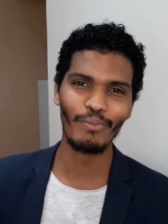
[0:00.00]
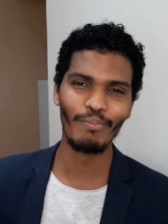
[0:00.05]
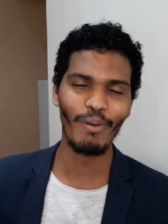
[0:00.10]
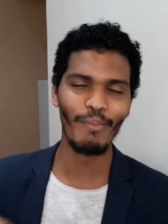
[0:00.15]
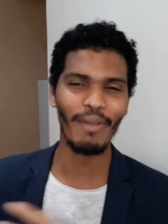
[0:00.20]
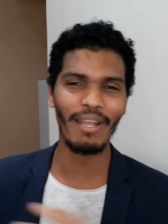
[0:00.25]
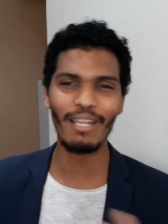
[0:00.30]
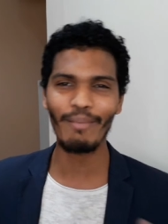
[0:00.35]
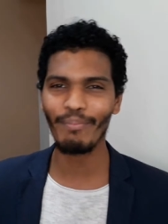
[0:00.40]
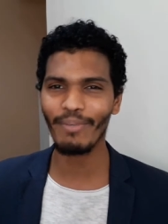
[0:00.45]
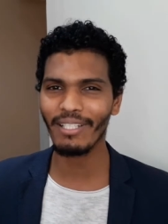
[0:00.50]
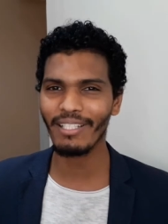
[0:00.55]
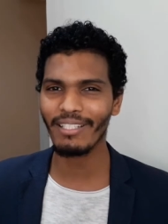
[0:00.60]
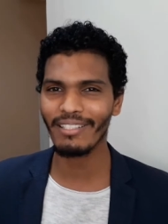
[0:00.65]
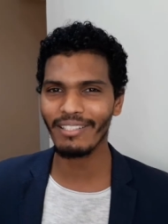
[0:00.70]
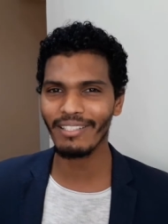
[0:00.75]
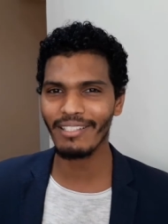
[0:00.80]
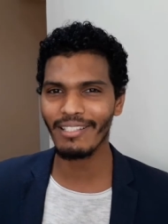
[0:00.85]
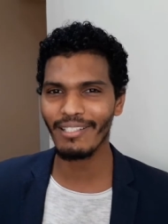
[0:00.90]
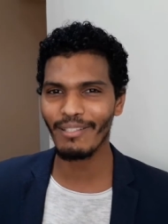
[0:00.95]
but many
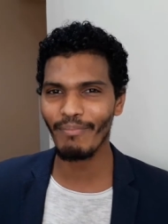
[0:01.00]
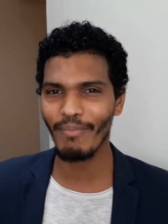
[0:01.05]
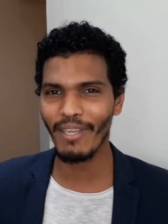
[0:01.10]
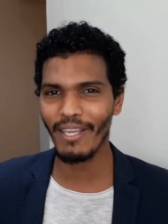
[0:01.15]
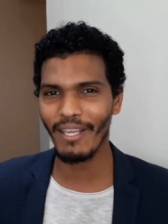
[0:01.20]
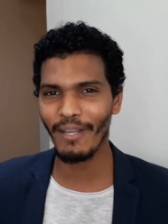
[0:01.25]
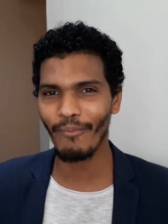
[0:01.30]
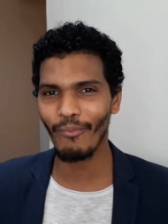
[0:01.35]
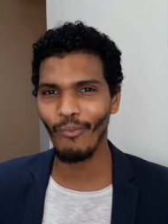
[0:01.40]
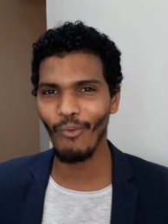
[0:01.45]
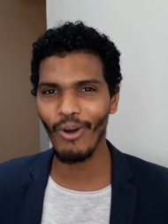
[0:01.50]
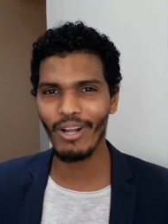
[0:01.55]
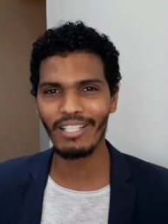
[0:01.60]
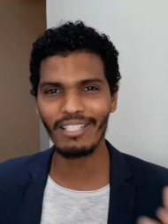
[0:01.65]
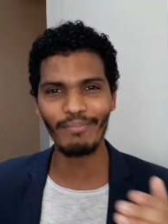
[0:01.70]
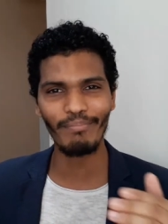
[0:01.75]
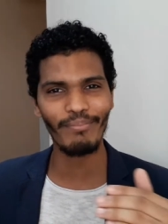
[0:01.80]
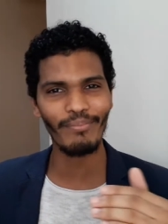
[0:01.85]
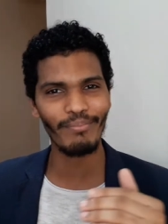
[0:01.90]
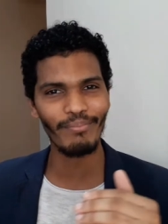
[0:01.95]
persons may want
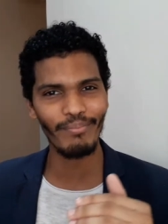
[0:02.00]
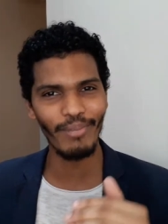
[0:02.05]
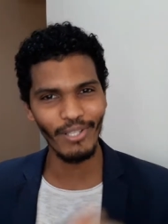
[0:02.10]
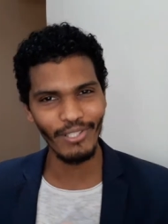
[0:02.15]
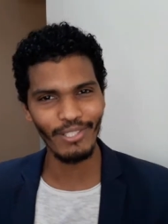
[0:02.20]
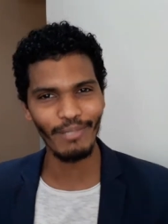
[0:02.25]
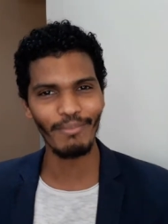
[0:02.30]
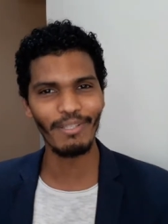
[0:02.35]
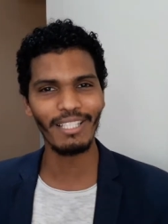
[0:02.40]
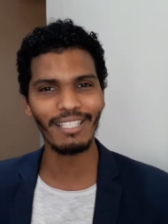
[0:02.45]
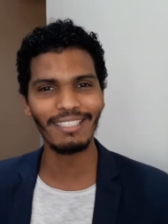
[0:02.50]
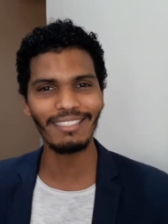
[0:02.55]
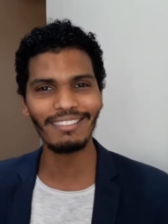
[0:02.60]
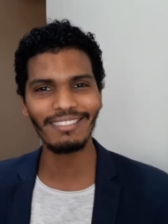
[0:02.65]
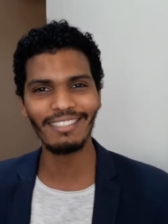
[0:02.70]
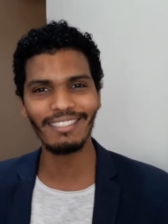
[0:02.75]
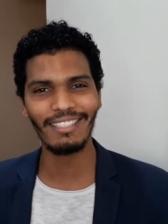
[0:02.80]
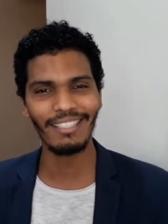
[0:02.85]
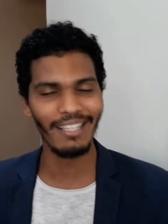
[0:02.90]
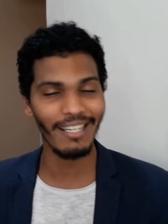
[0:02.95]
to possibly consider